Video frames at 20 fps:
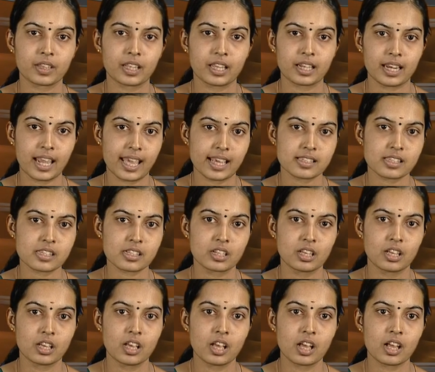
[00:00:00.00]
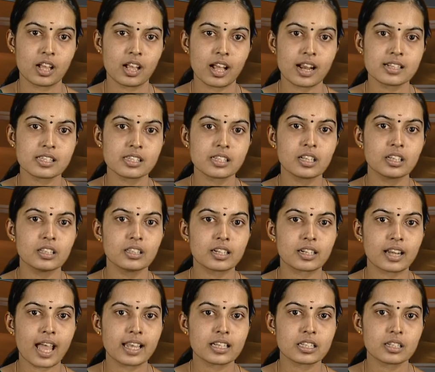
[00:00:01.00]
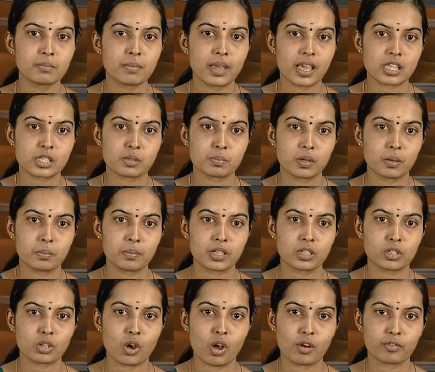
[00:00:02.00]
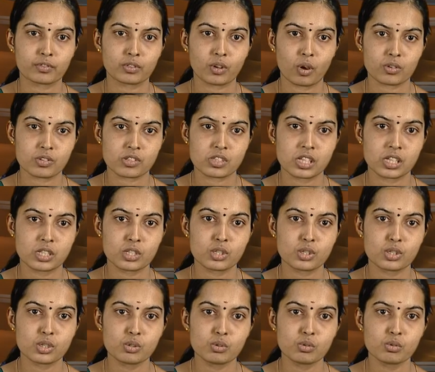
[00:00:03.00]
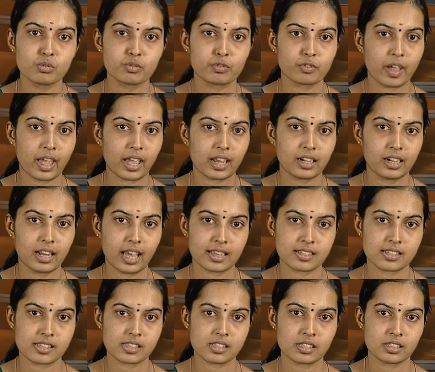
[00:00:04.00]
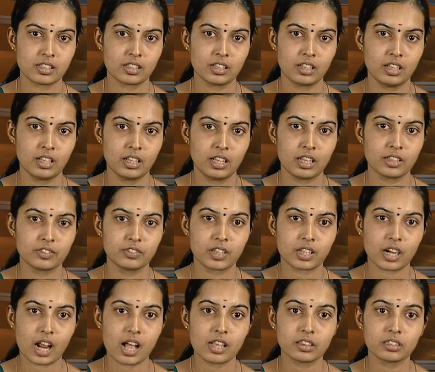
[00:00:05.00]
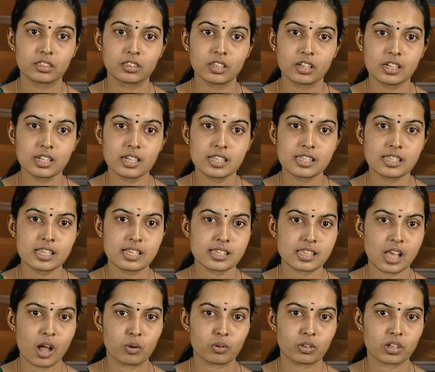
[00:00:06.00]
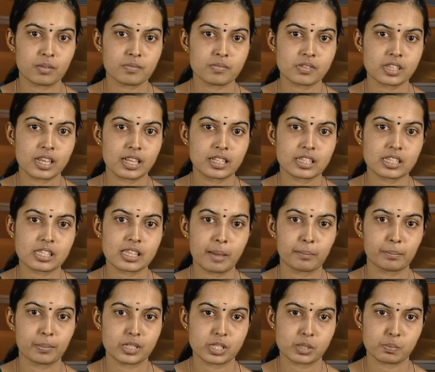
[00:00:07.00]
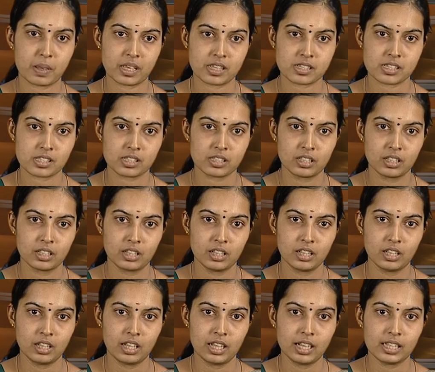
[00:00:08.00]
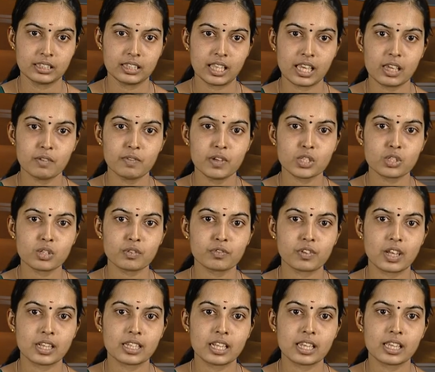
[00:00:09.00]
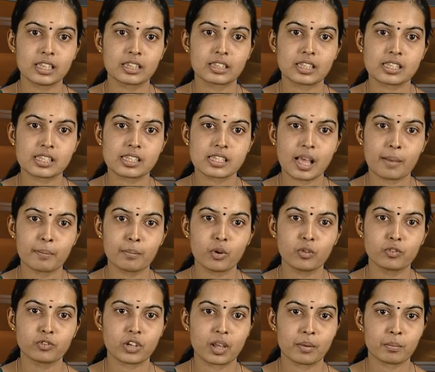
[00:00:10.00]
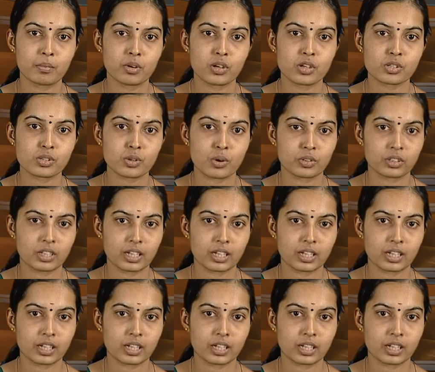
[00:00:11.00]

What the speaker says: Next, consider the random experiment of tossing 2 fair dice. There are 36 outcomes in the sample space. The event of getting the sum of numbers on